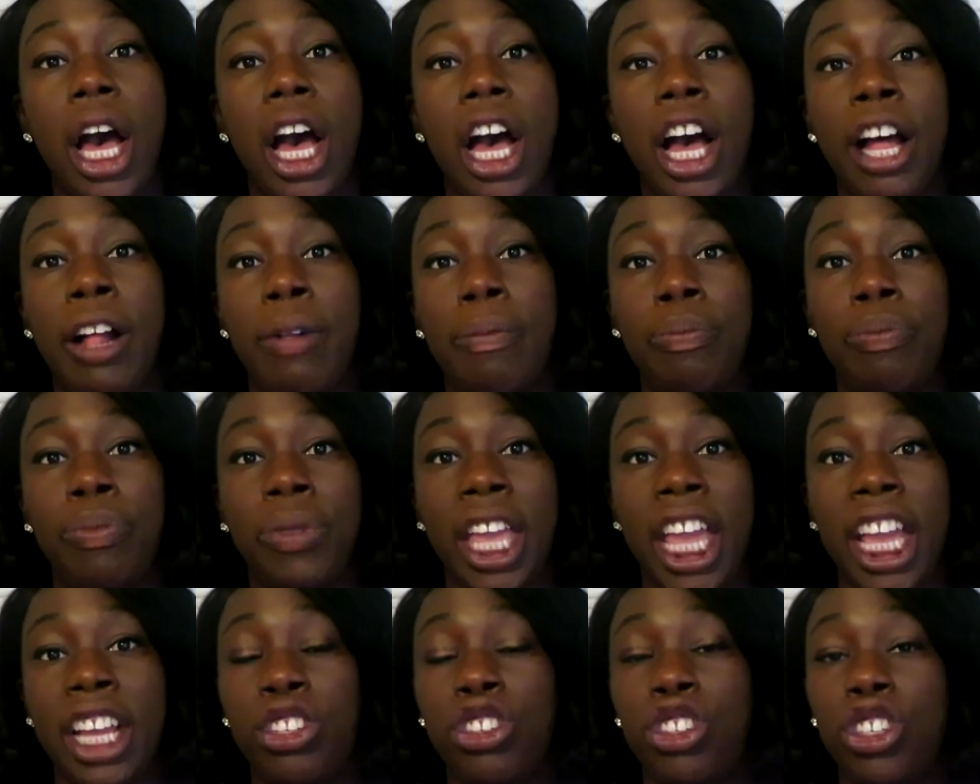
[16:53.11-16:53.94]

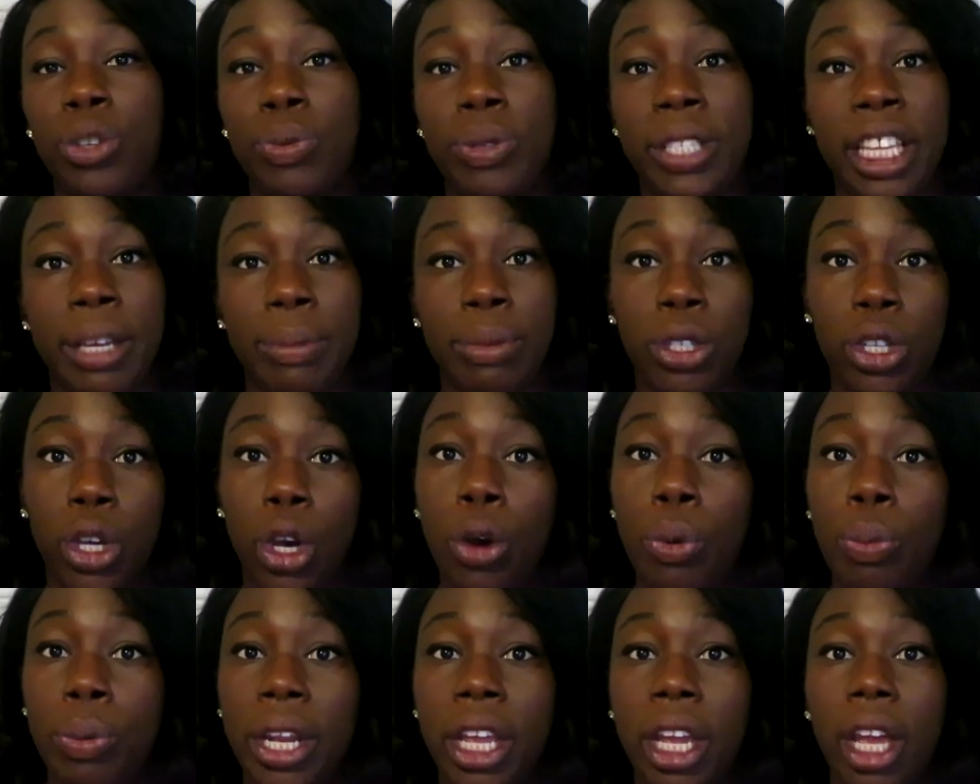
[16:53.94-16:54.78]
And she was able
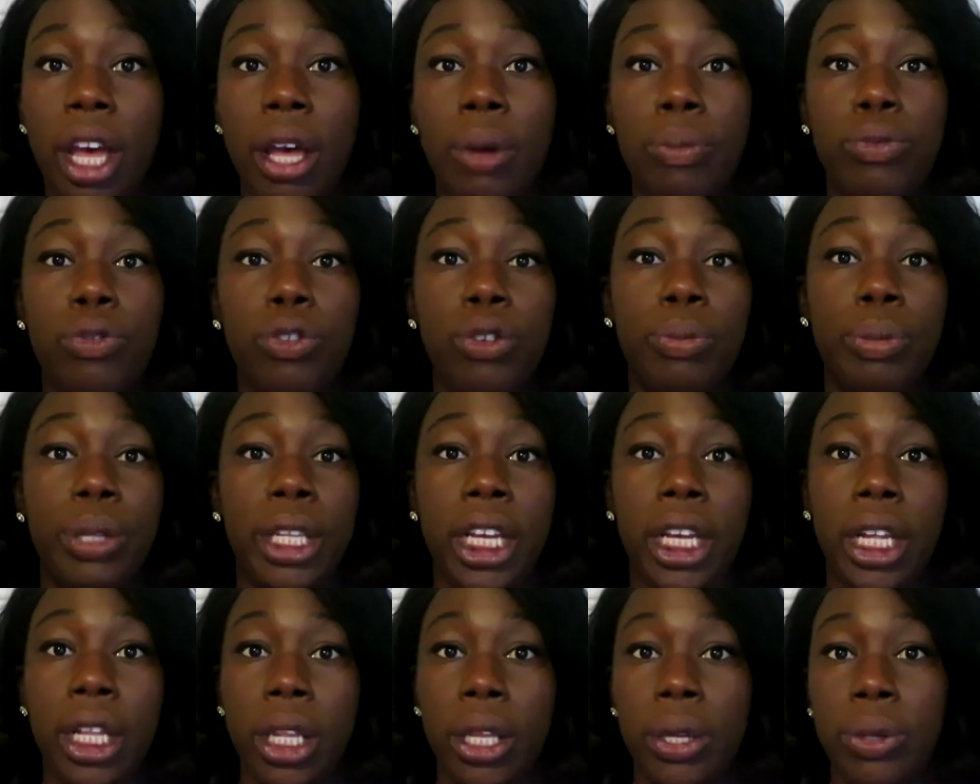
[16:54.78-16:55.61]
to open it
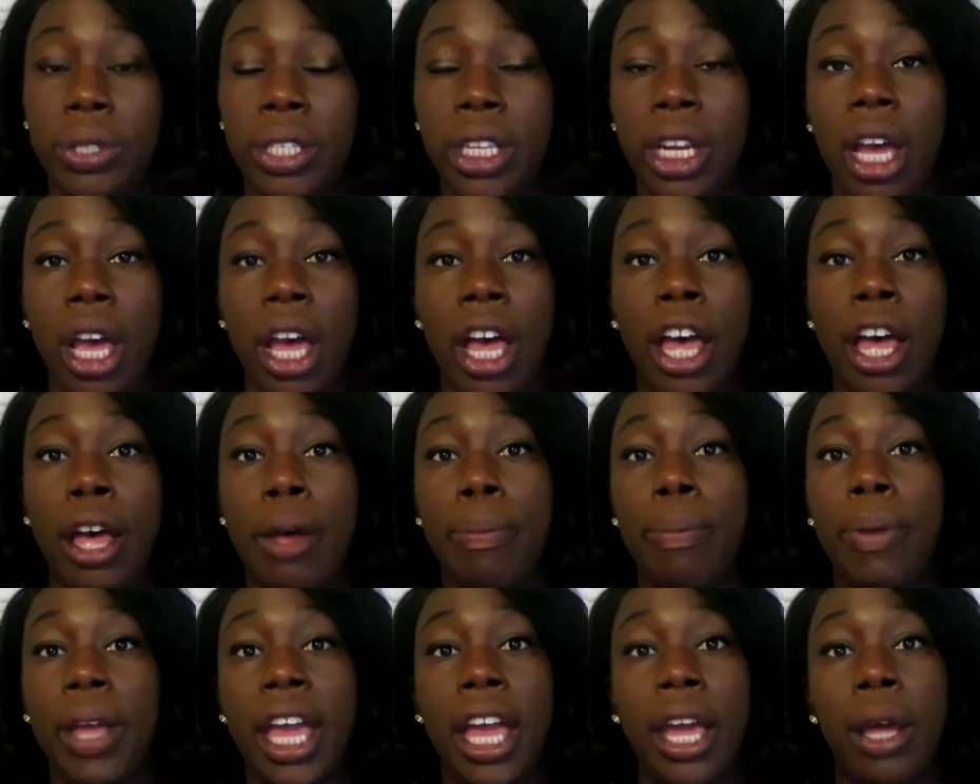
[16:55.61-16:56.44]
comfortably, close it
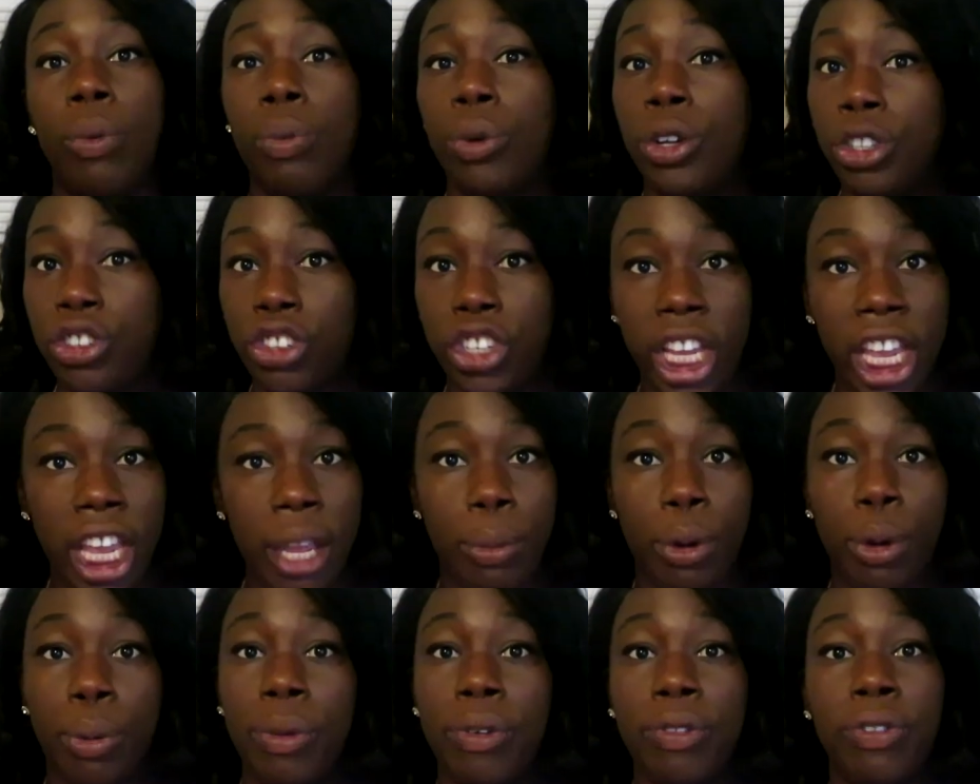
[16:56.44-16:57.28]
up, and when she
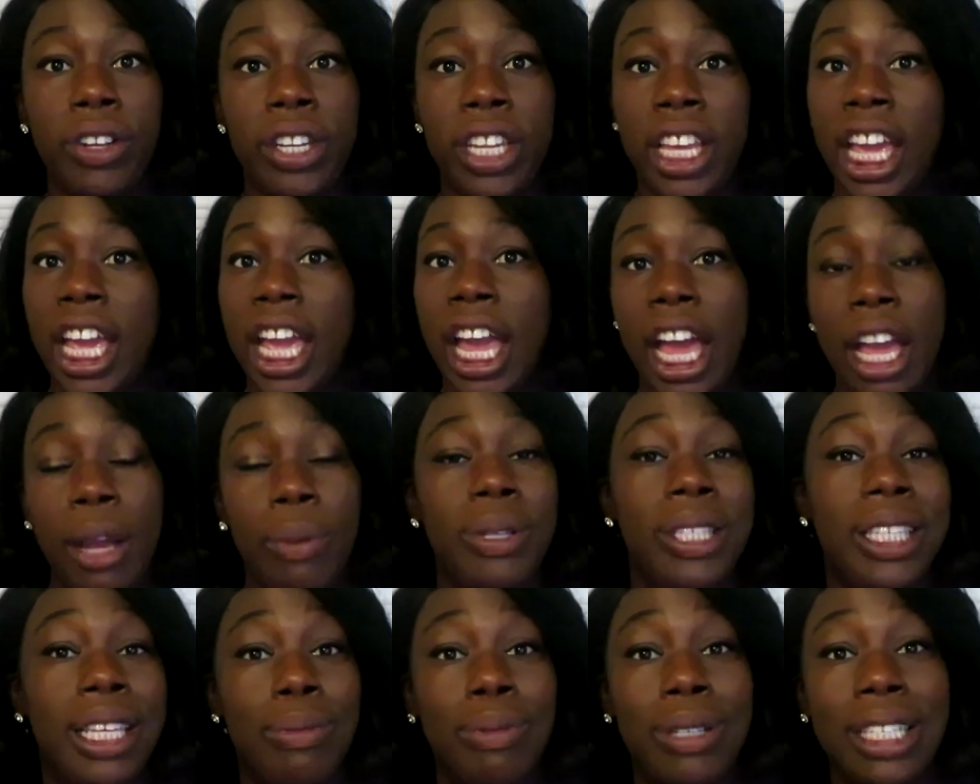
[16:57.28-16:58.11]
came home every day,
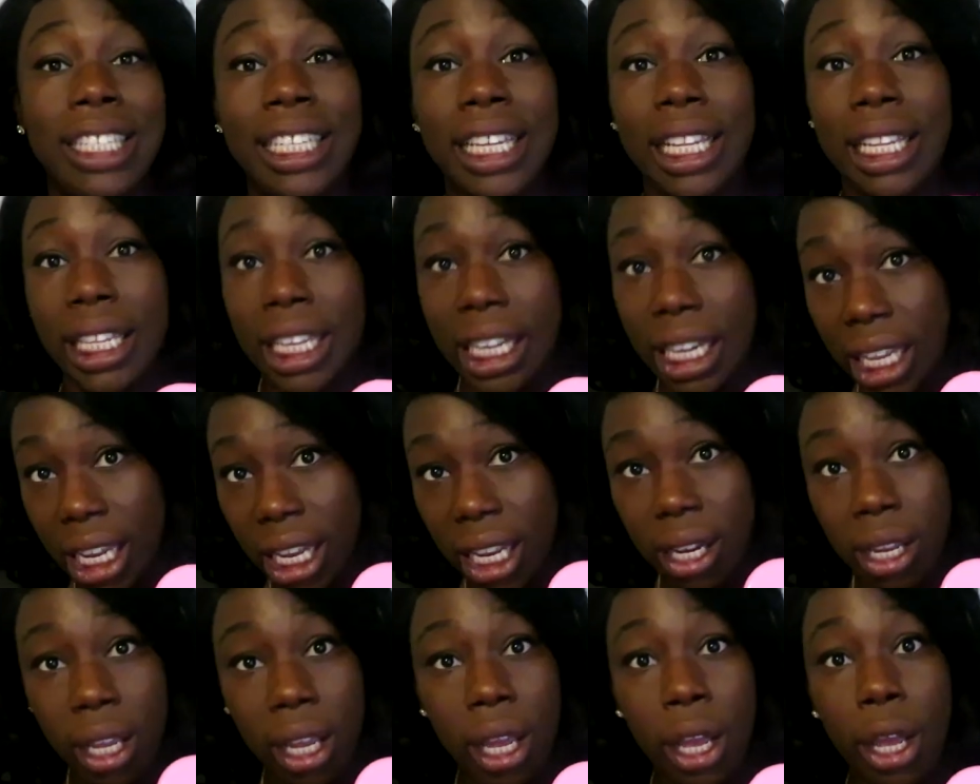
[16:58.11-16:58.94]
I was able to clean
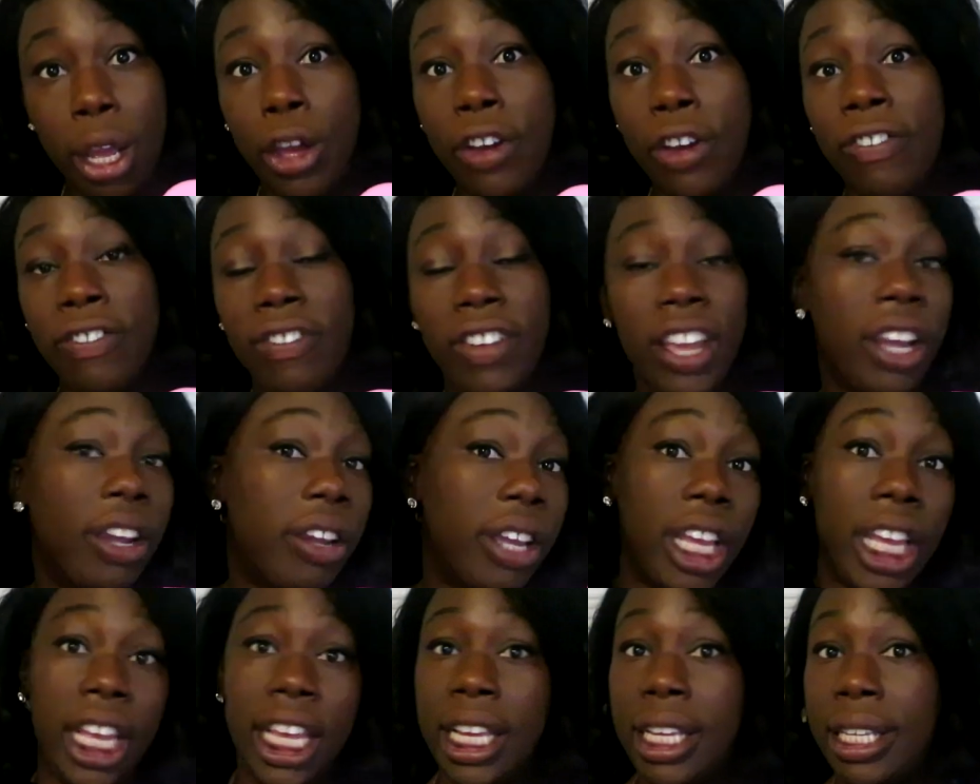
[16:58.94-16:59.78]
it
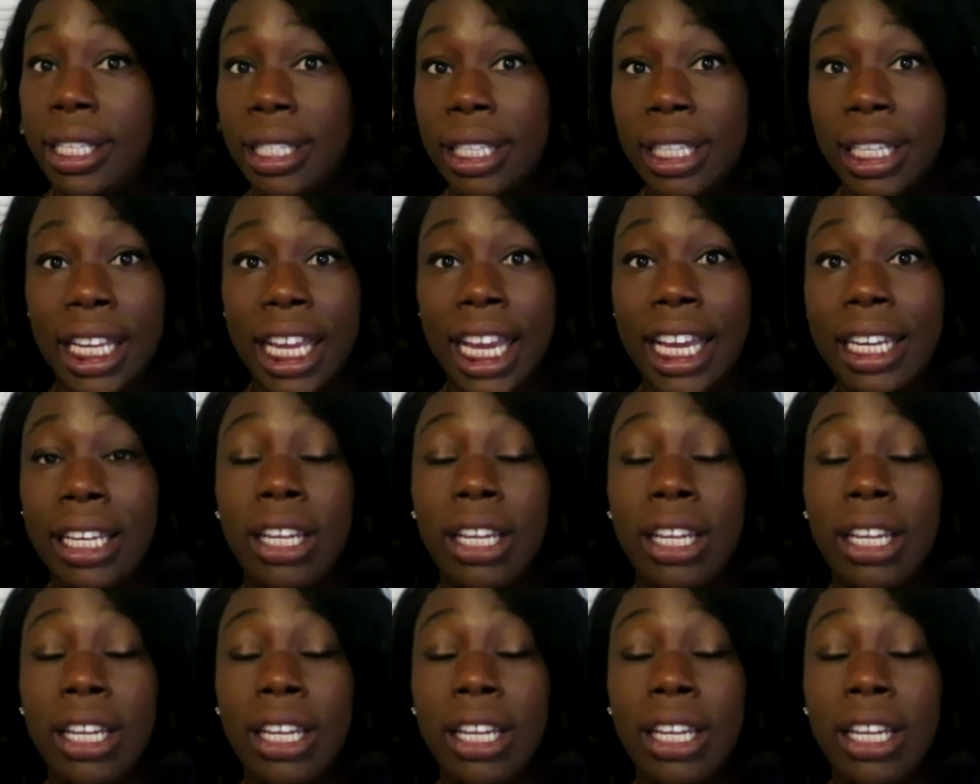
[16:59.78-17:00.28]
very easily.